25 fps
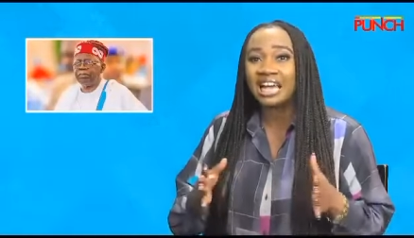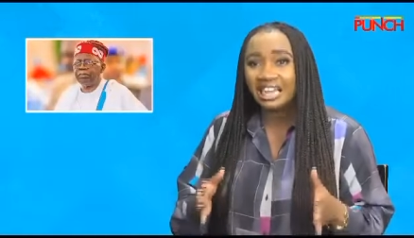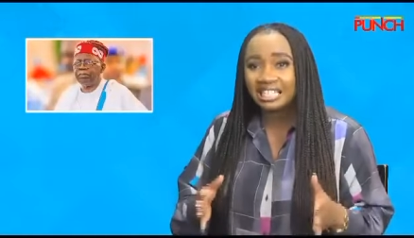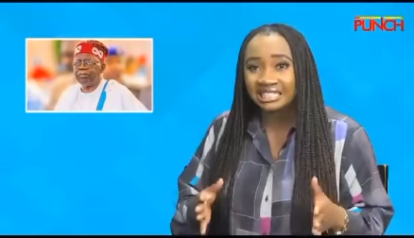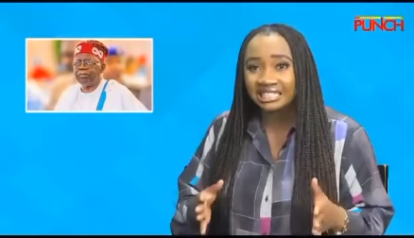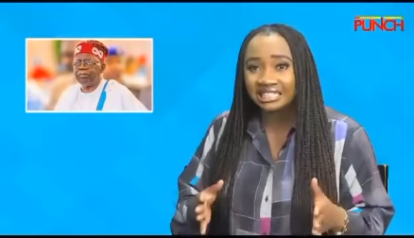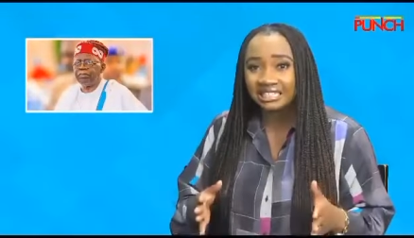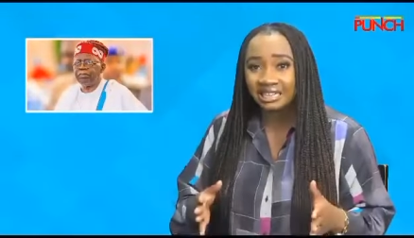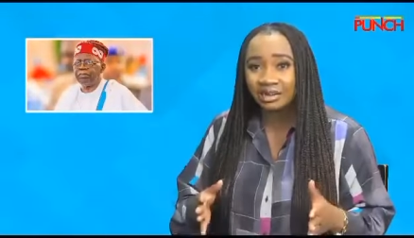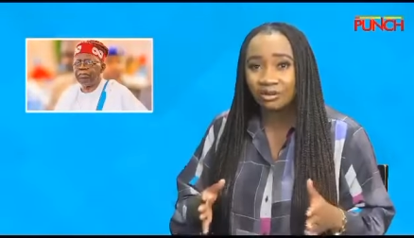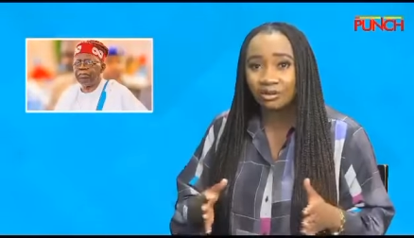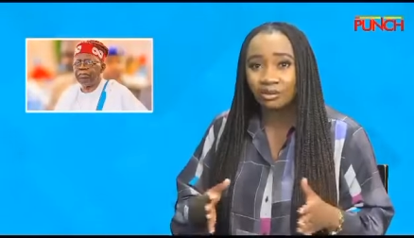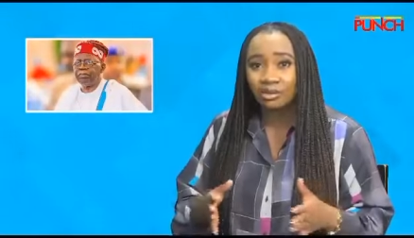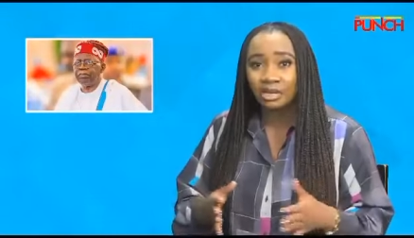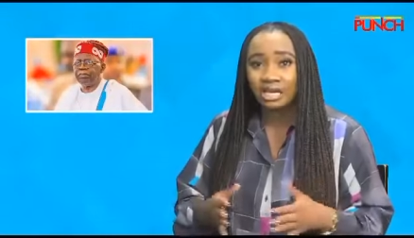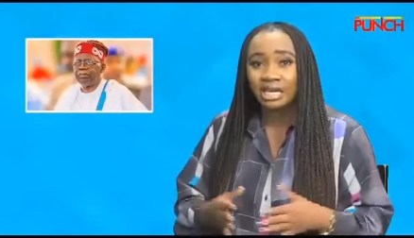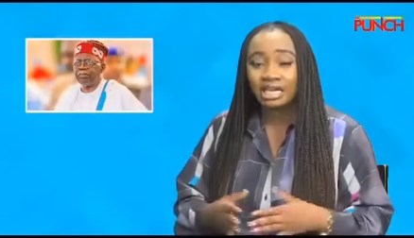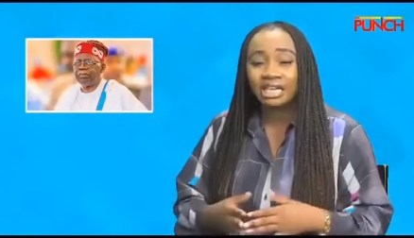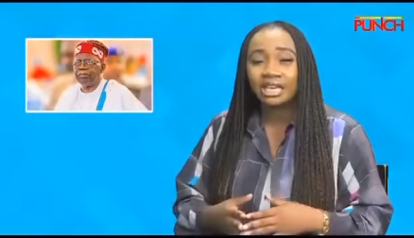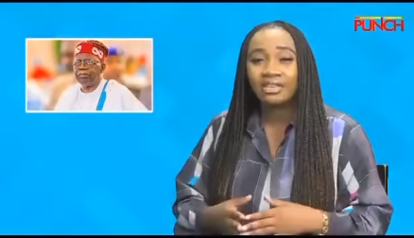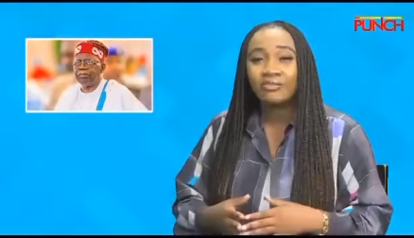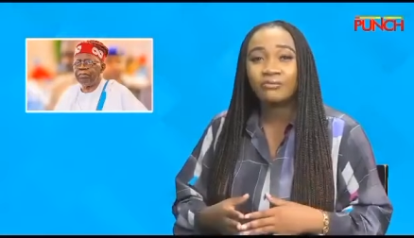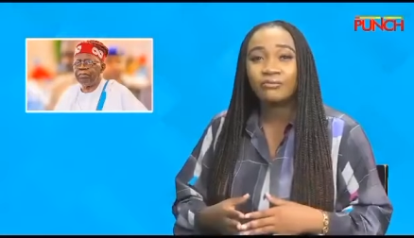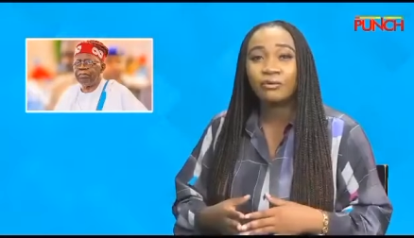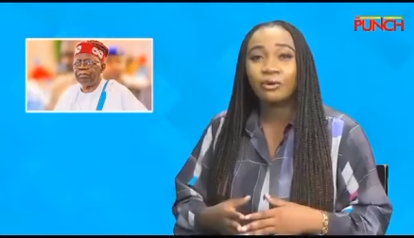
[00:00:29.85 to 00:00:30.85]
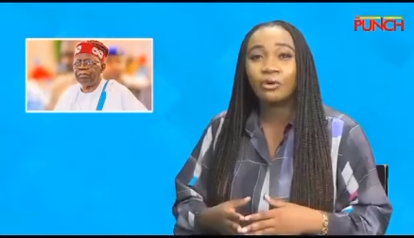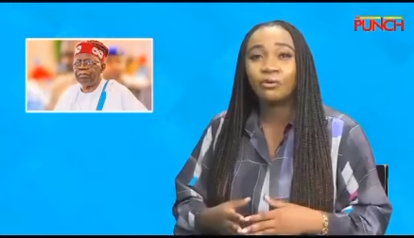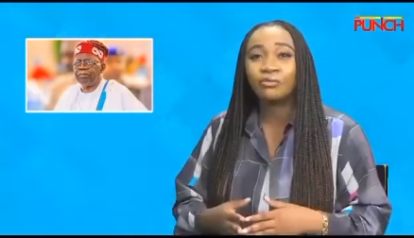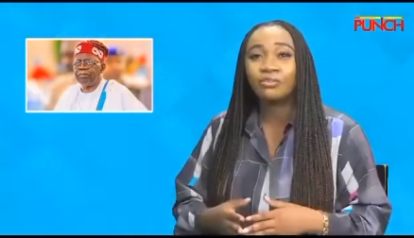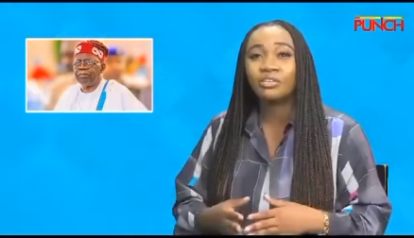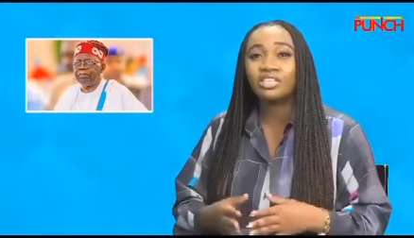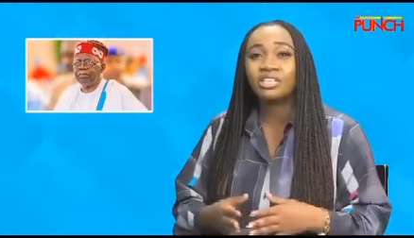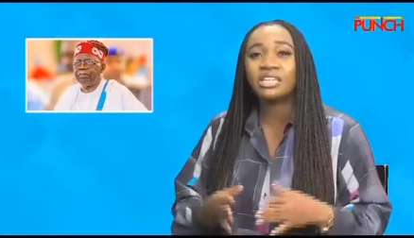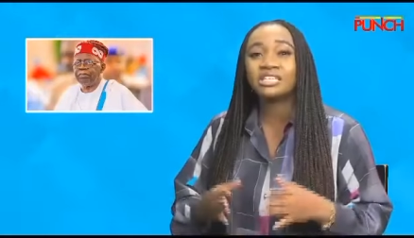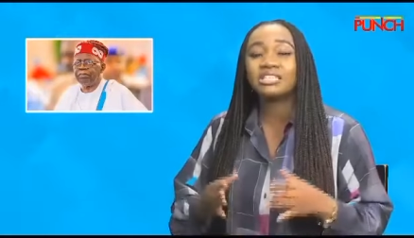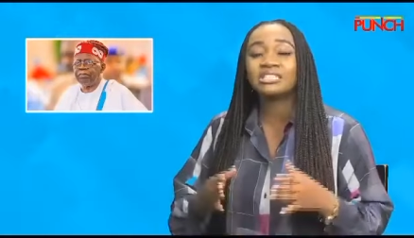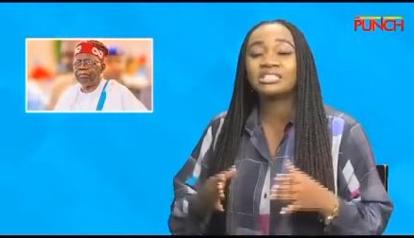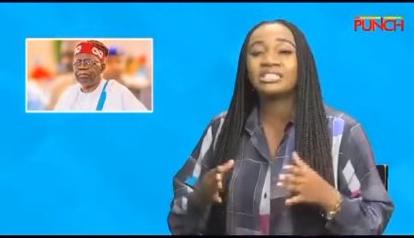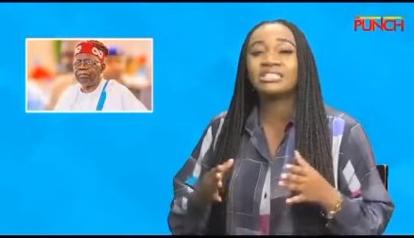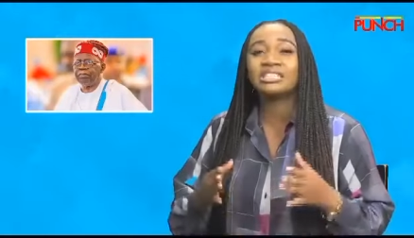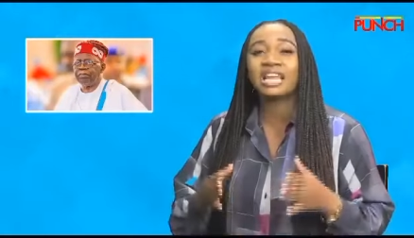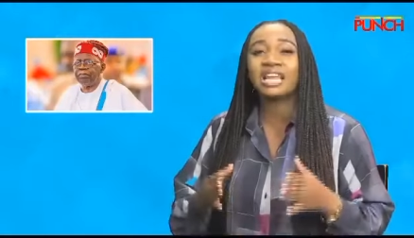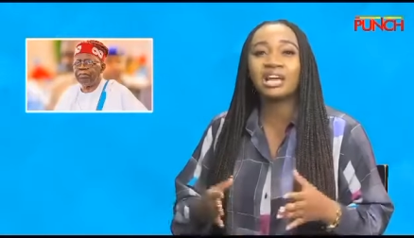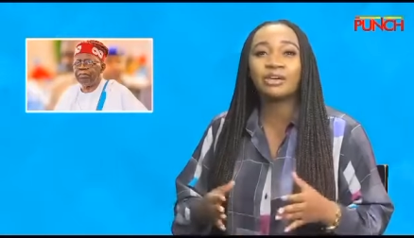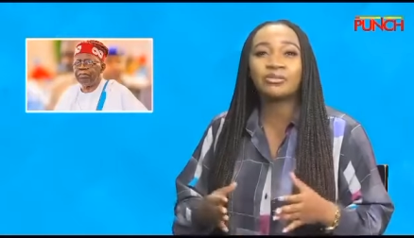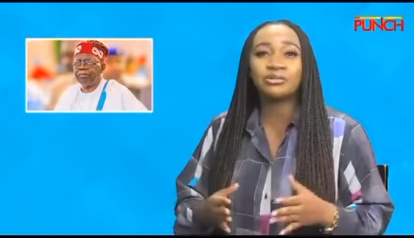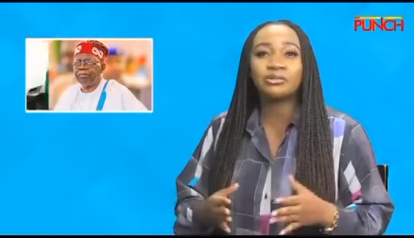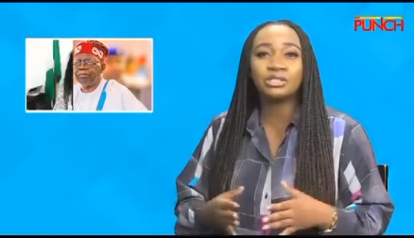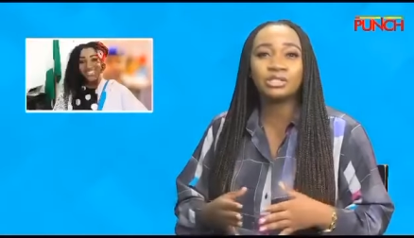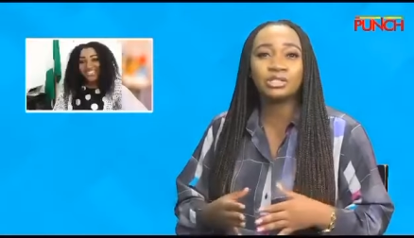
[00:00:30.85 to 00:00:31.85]
scandal involving a
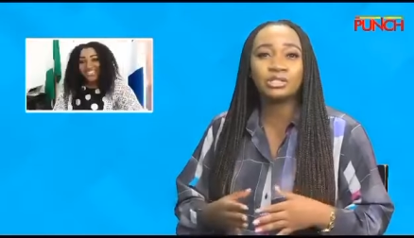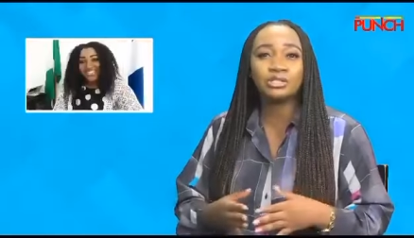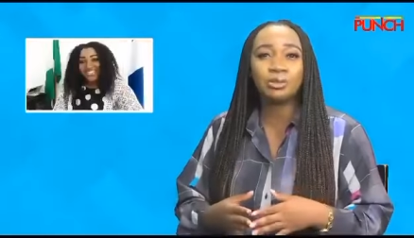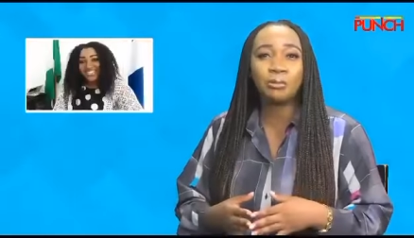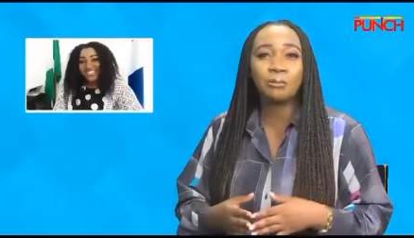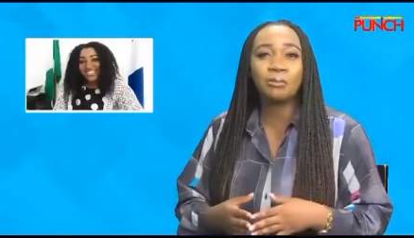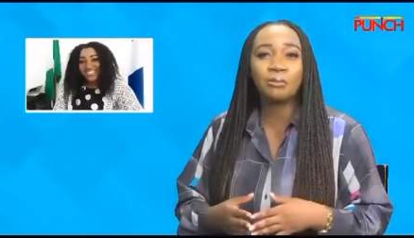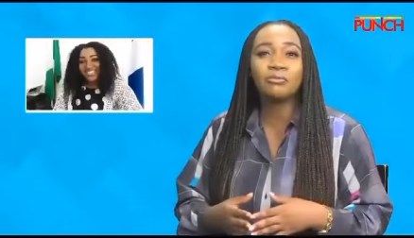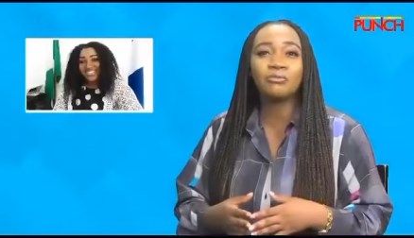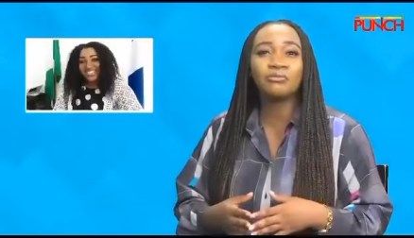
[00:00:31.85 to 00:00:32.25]
staggering sum